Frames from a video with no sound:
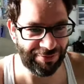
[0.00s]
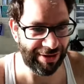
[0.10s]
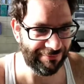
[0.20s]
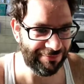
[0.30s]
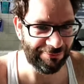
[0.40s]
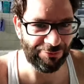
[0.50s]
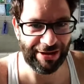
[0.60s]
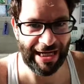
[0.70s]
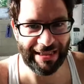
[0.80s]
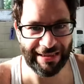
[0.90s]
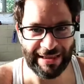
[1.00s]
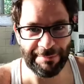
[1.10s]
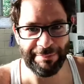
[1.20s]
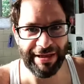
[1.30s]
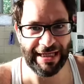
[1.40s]
or whatever, when they had like
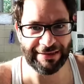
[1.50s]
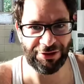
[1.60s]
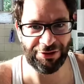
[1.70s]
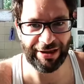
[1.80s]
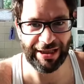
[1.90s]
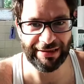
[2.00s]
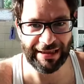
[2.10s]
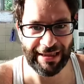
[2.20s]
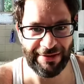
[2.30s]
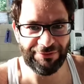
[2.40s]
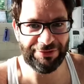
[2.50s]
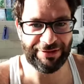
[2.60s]
that big ass hurricane that never